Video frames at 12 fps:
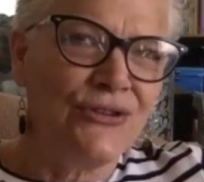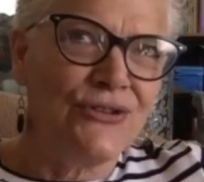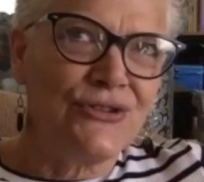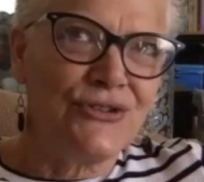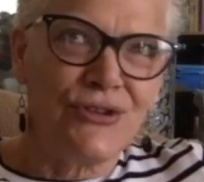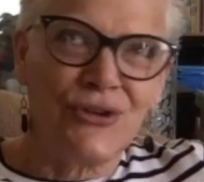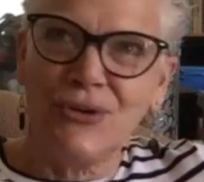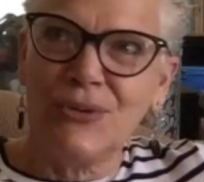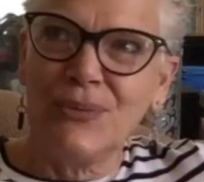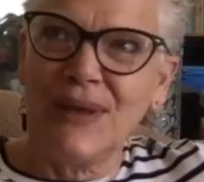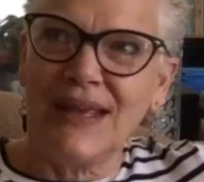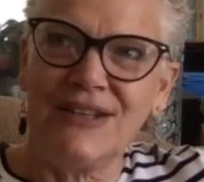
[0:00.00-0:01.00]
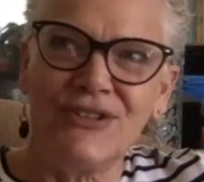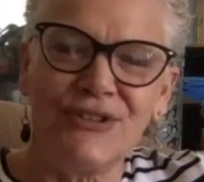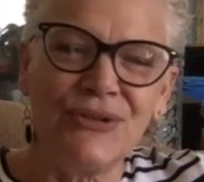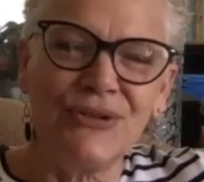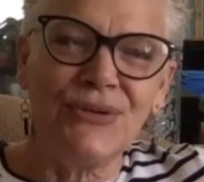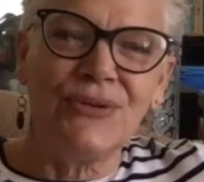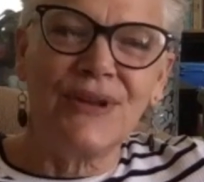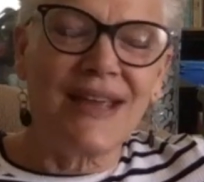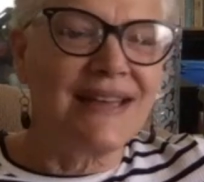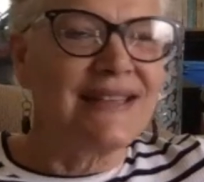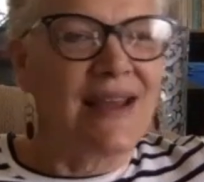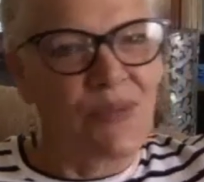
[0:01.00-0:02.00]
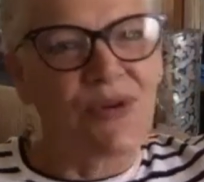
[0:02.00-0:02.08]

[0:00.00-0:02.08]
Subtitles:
Zoom into the Contemporary